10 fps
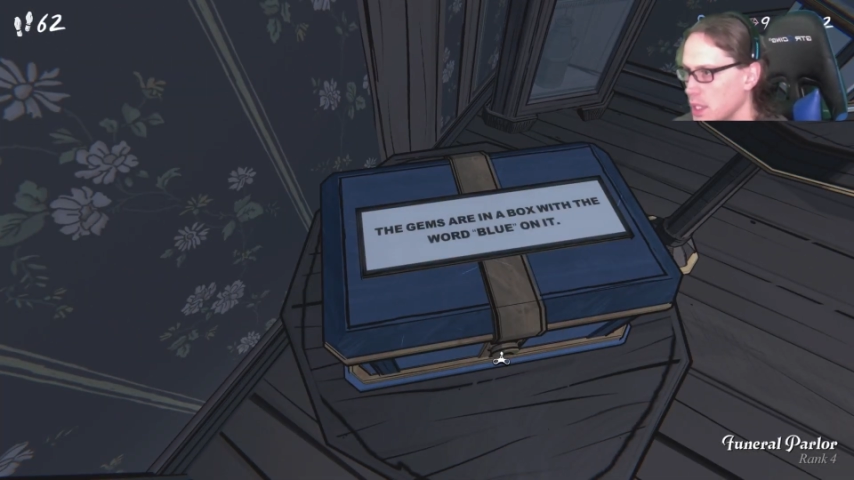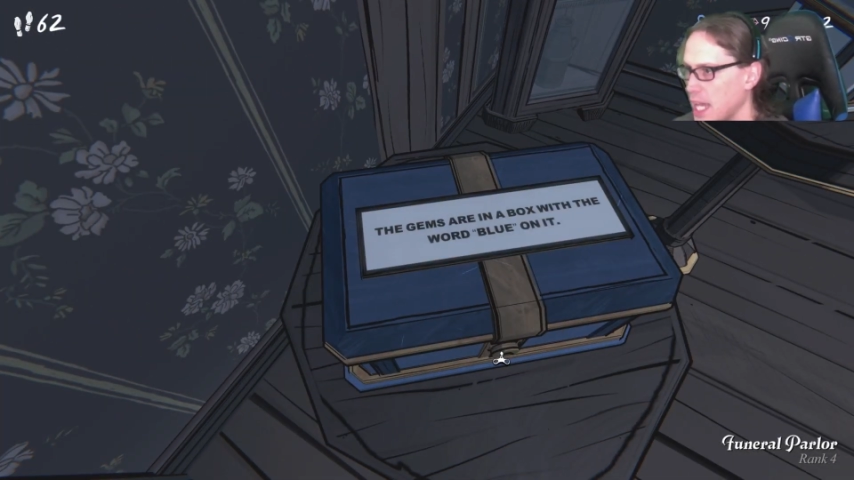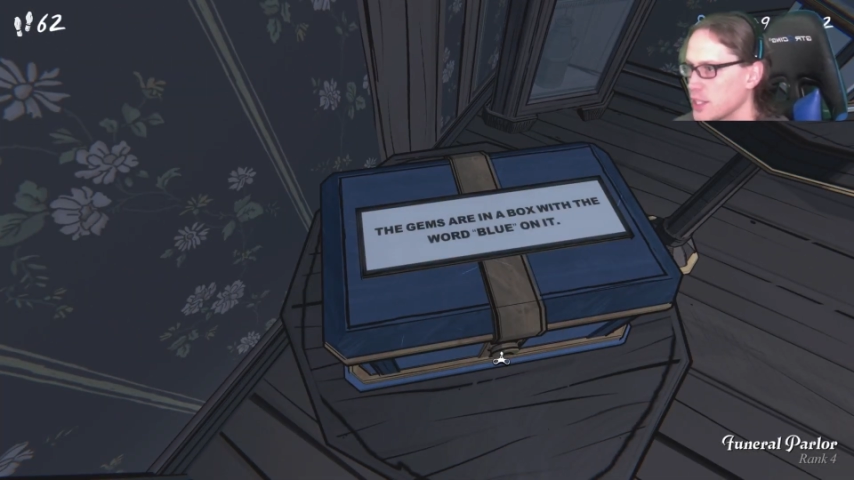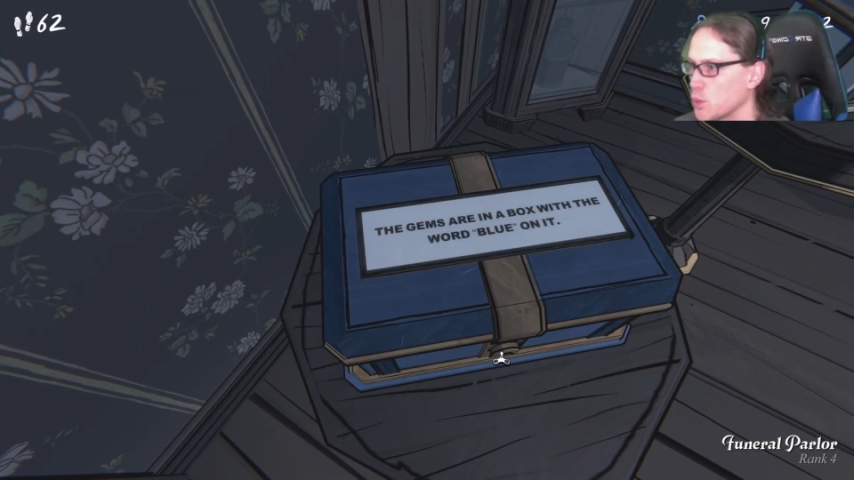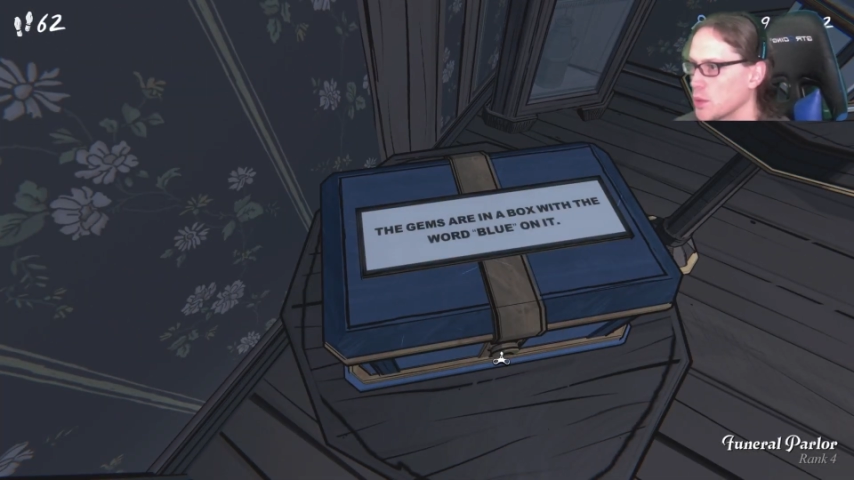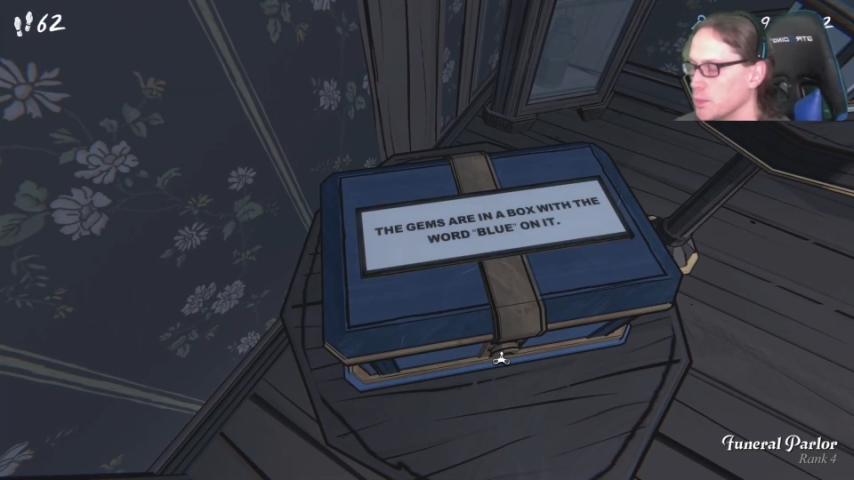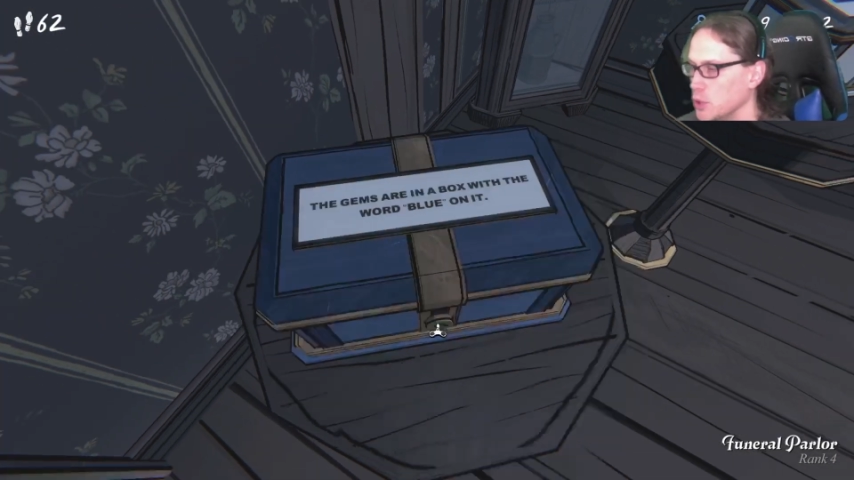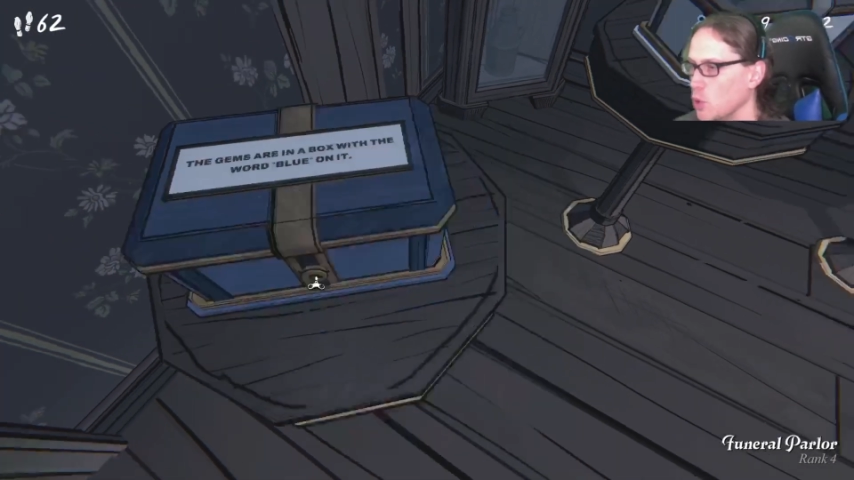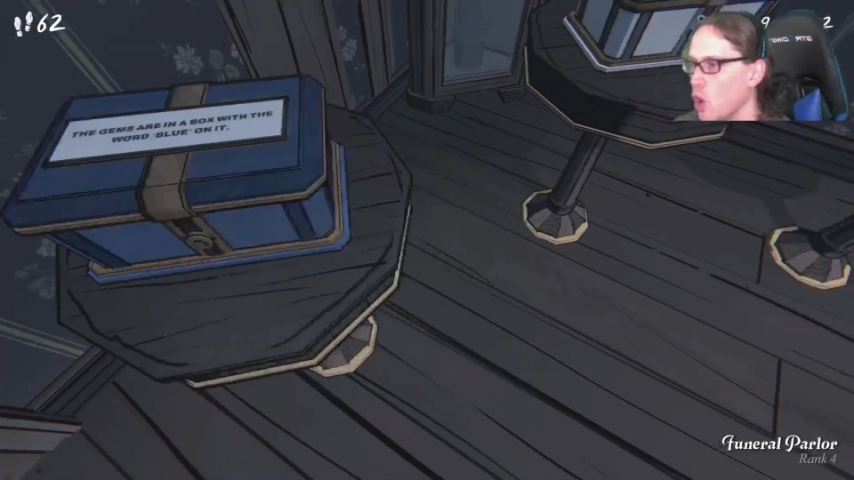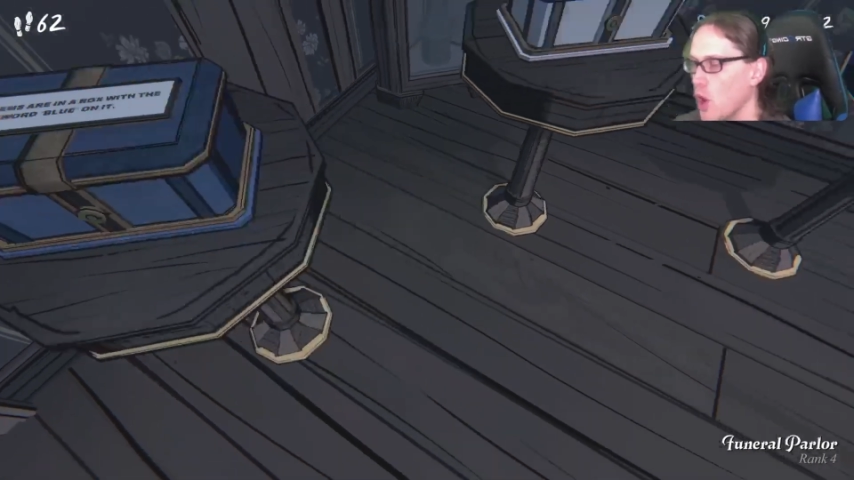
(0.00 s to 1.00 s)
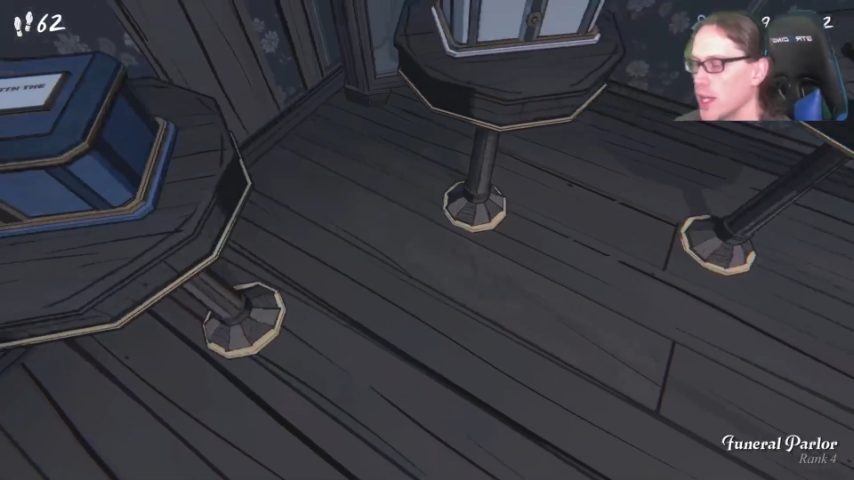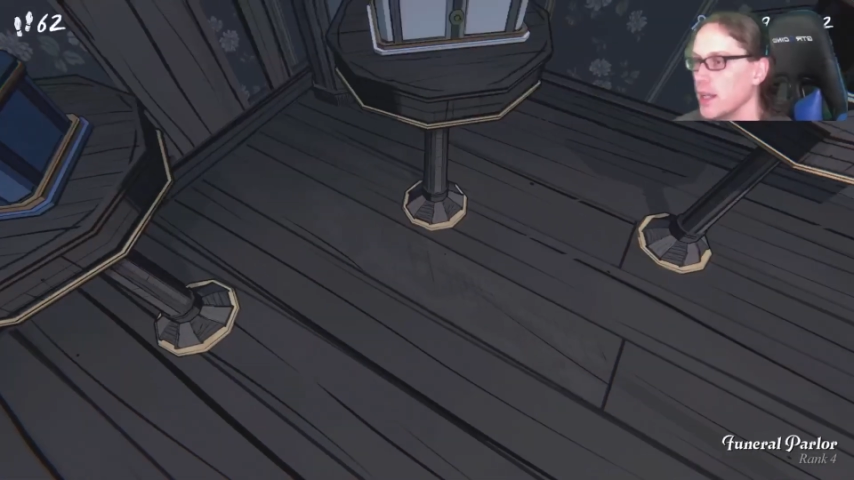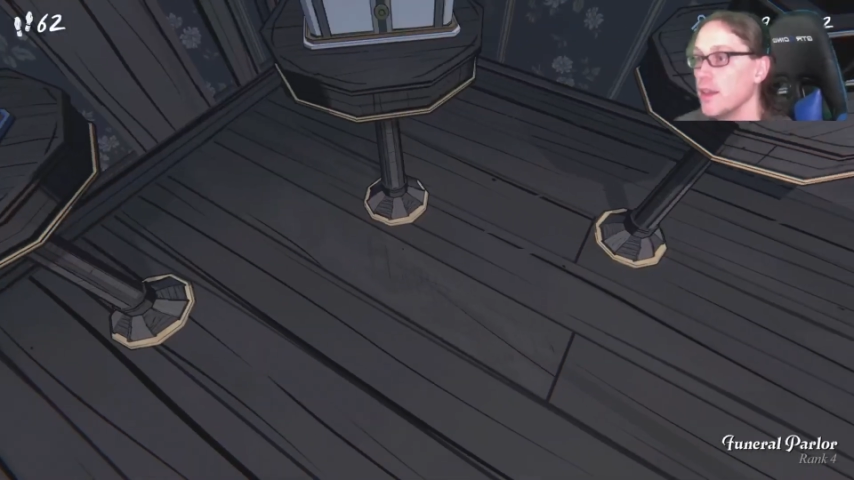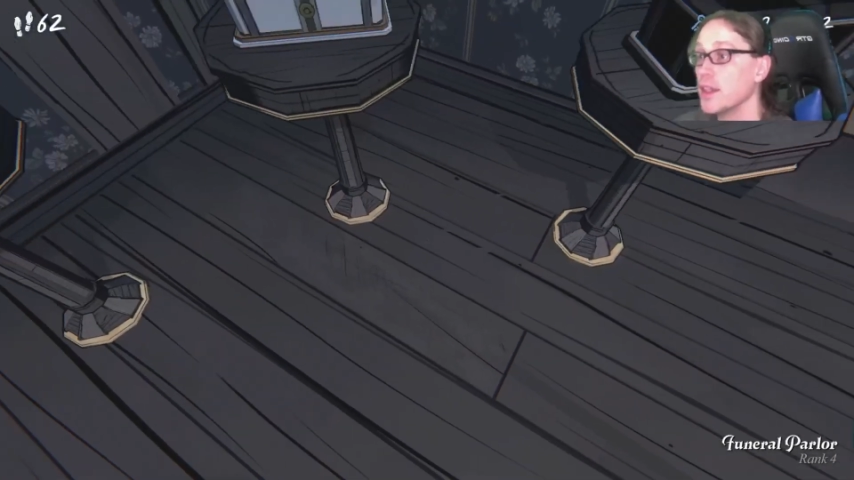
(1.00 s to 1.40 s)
Has the word blue on it.